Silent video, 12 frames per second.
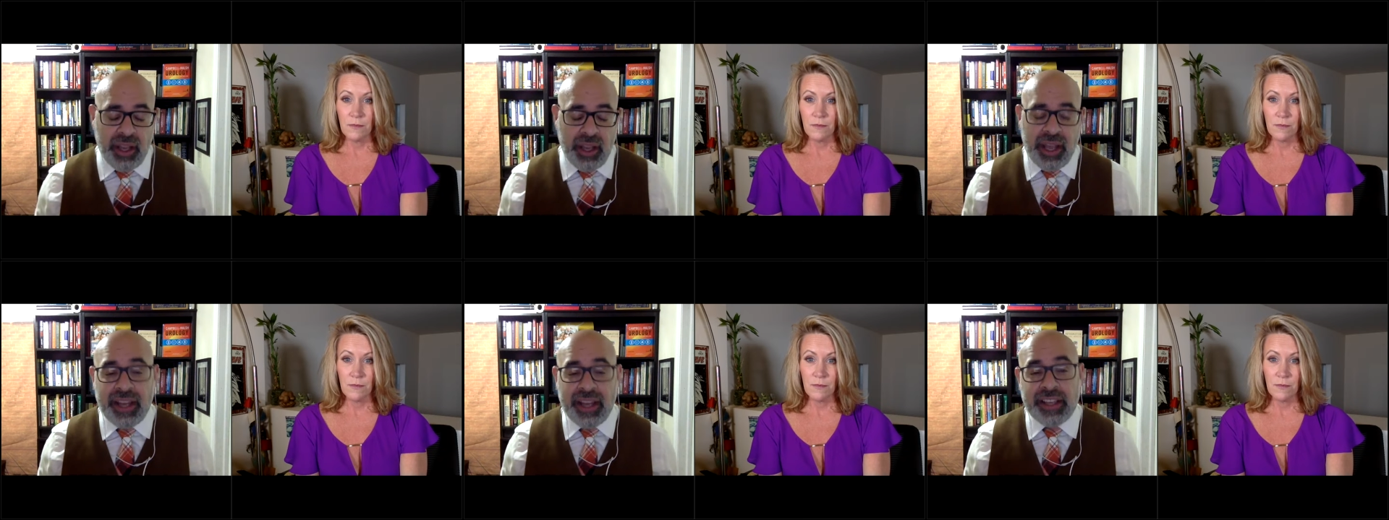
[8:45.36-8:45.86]

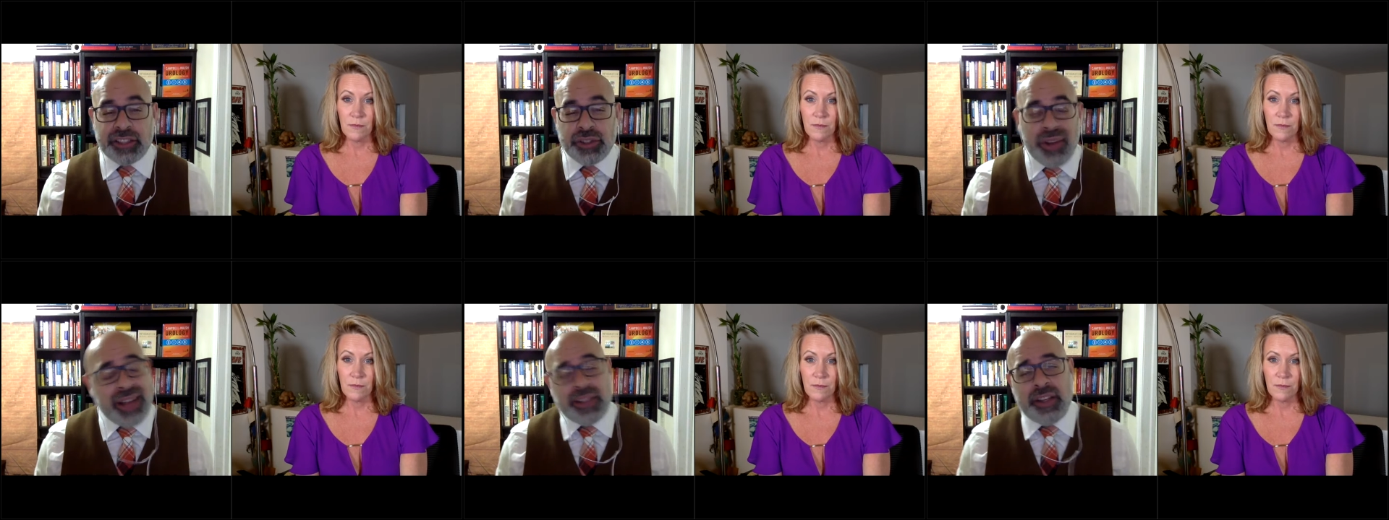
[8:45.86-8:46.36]
Speaker 1: And I
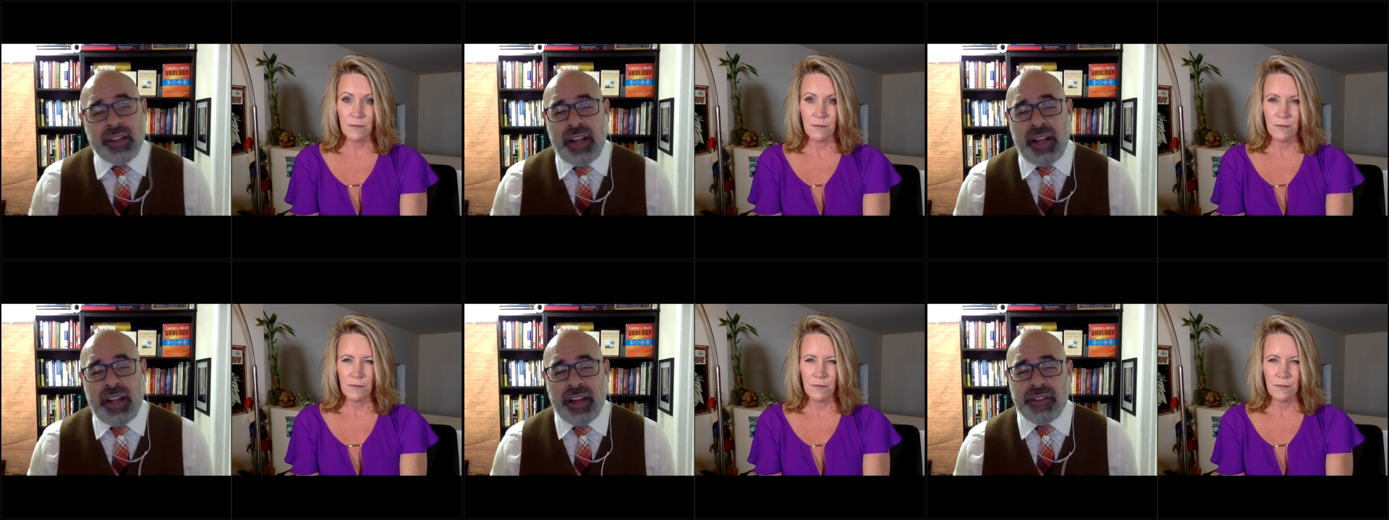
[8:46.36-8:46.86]
attracted a
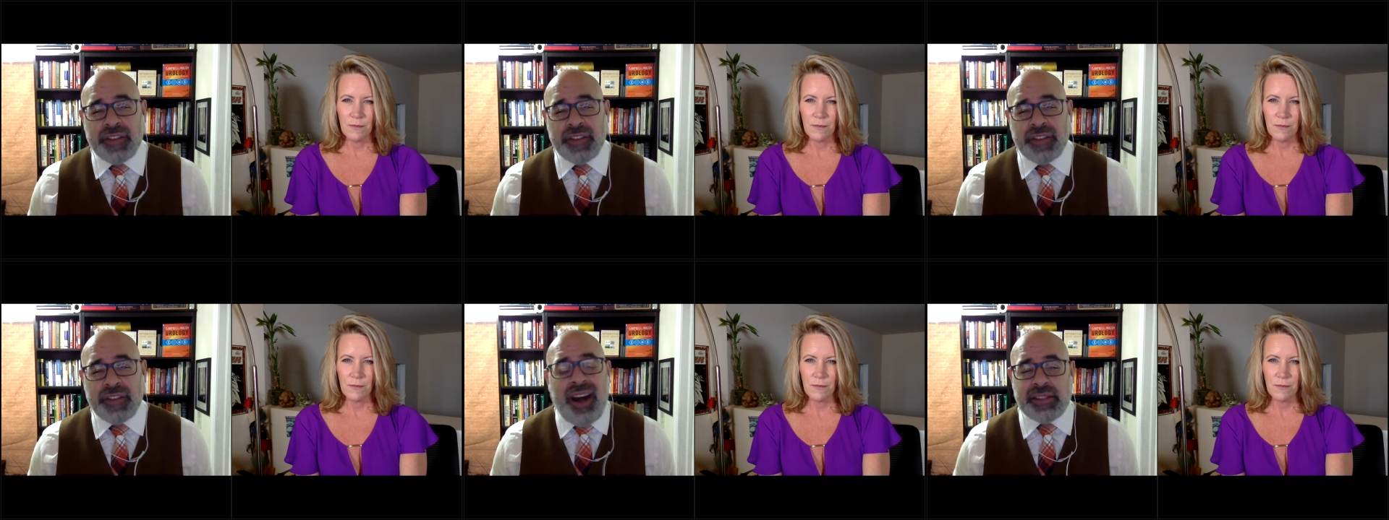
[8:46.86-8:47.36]
lot of
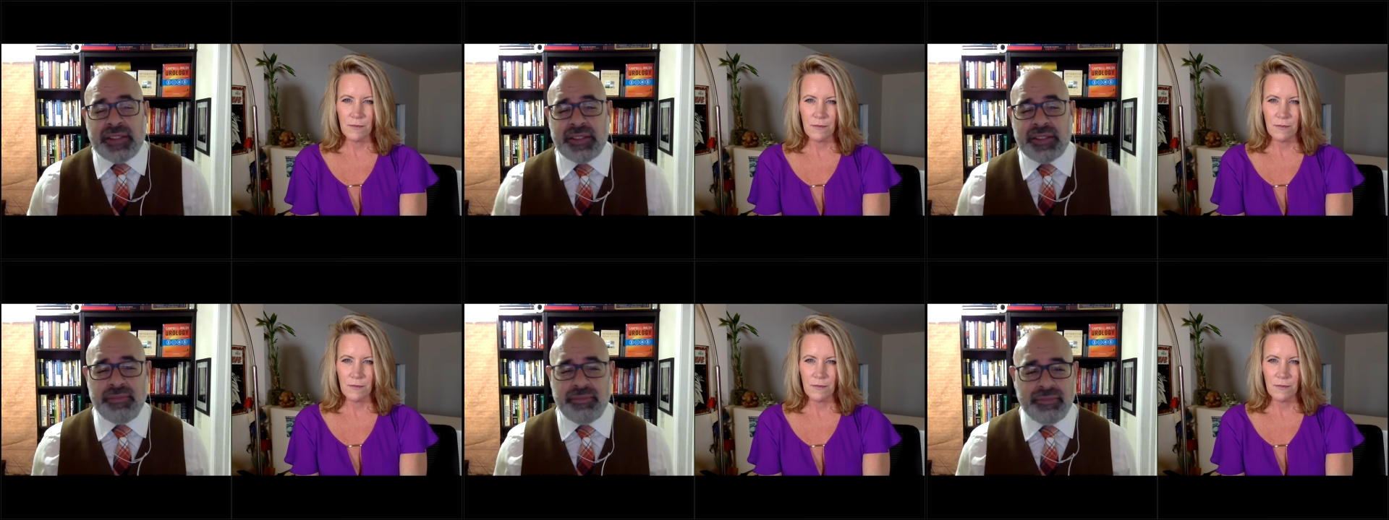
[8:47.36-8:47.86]
guys.
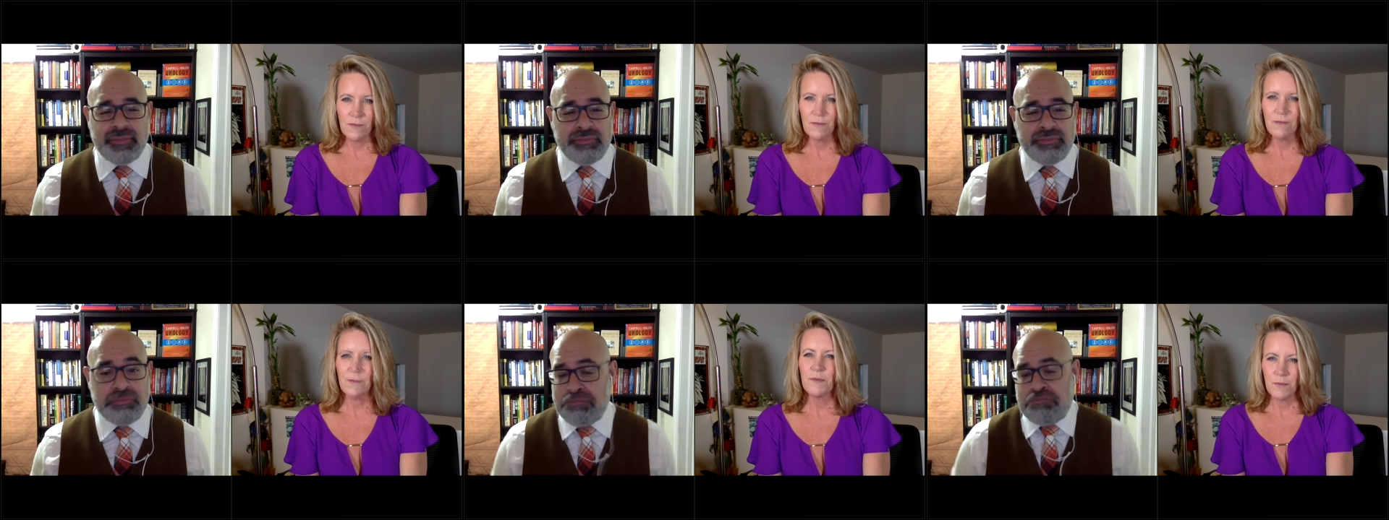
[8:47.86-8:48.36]

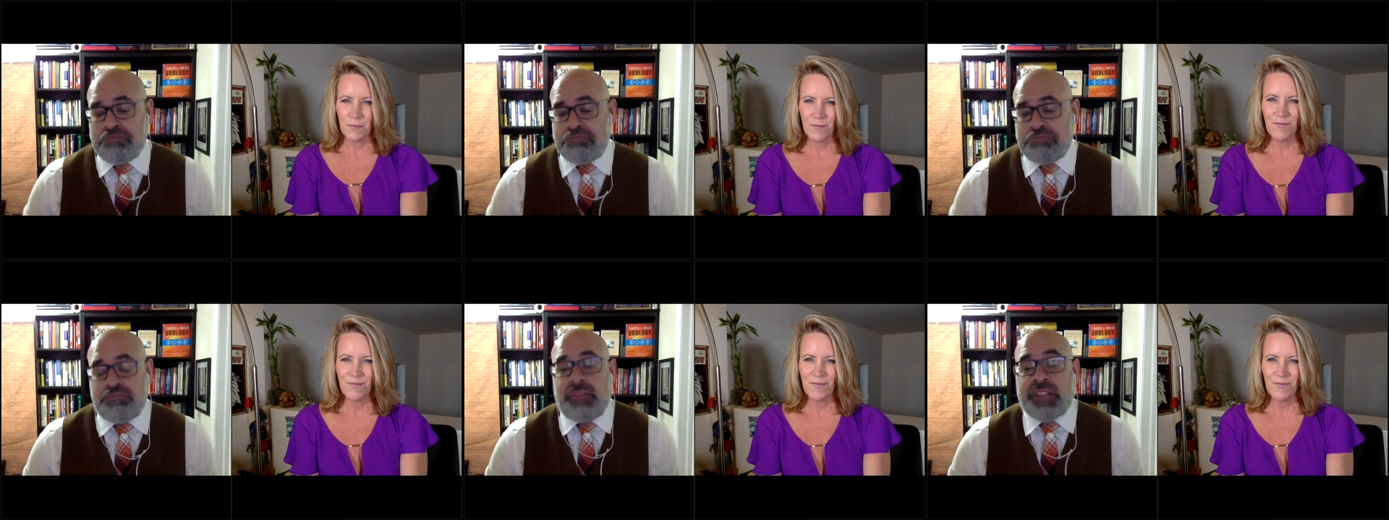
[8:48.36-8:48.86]

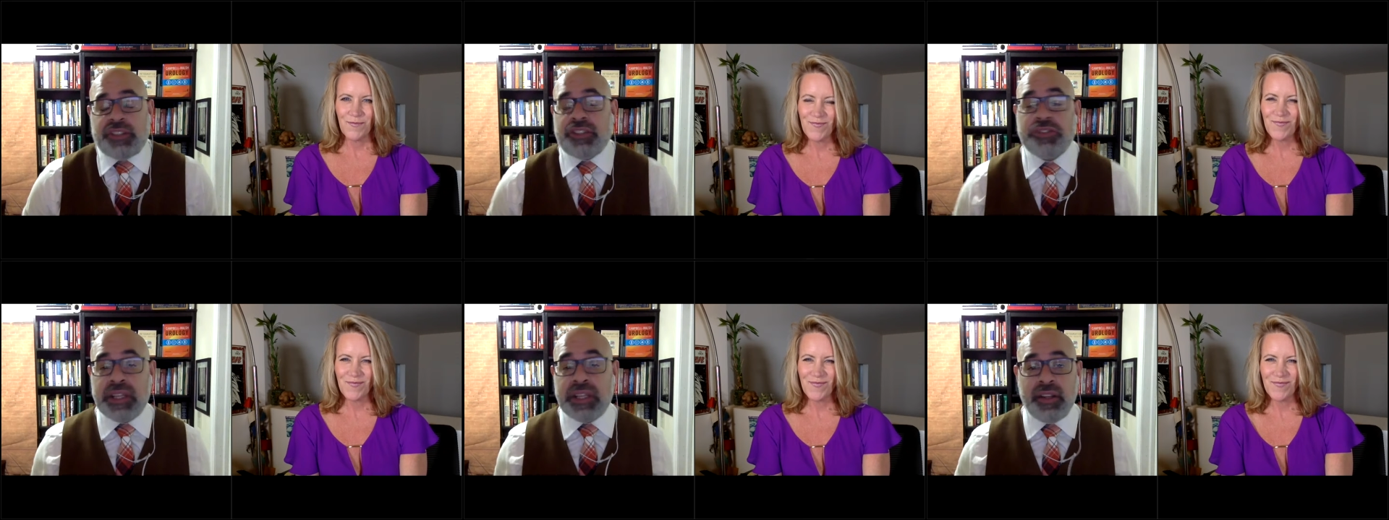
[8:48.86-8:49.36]
I just
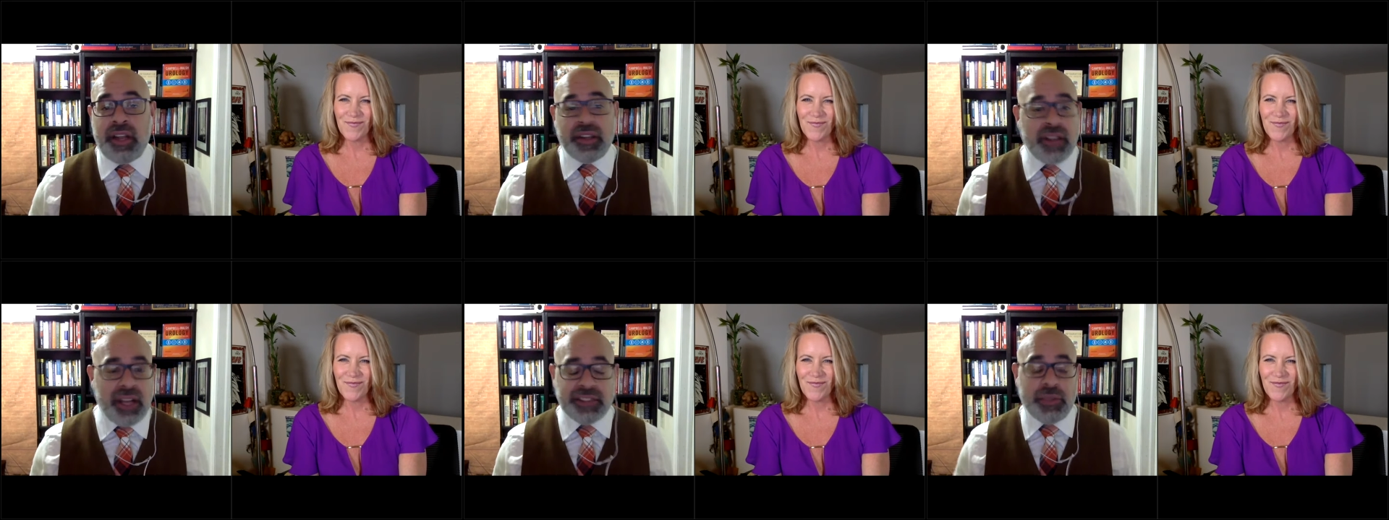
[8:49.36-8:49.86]
attracted a lot
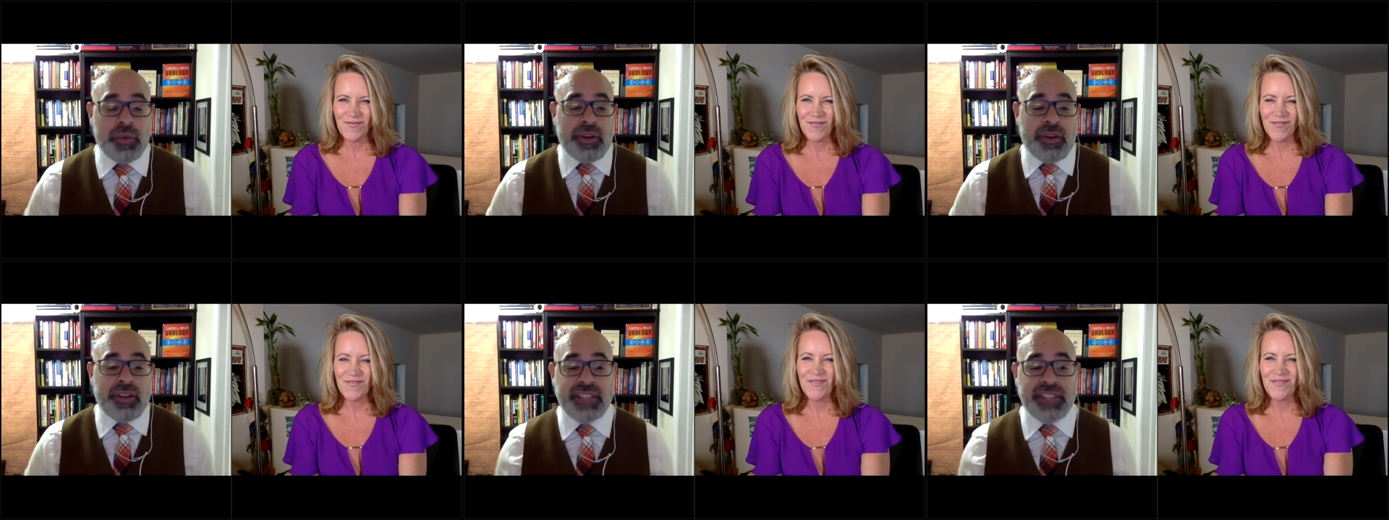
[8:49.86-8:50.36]
of guys. They wanted to see